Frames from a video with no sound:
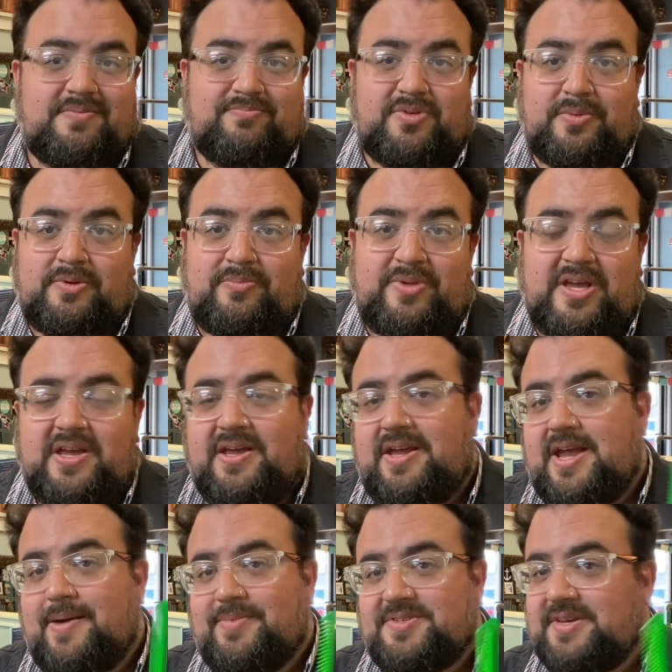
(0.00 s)
WB,
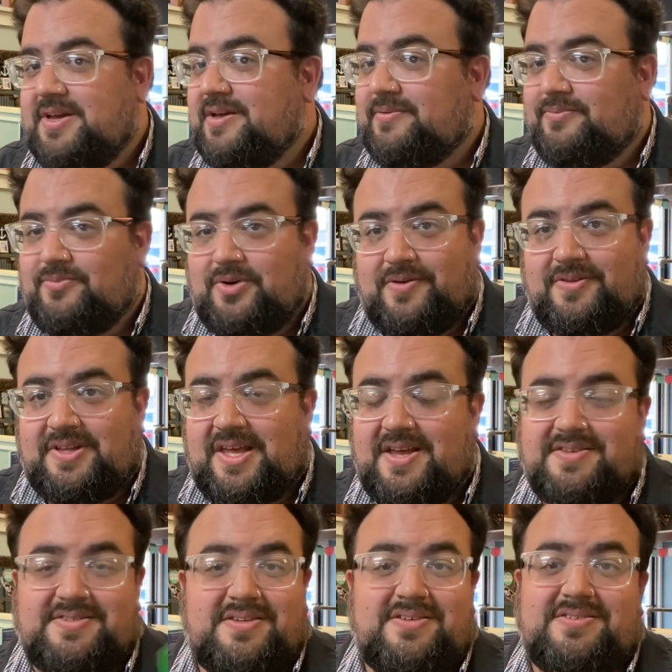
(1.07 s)
Amazon, whatever the
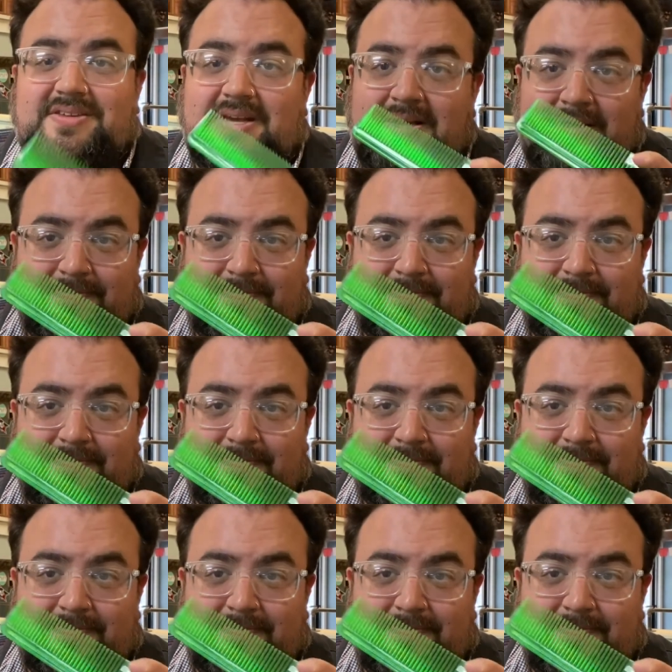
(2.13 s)
case is.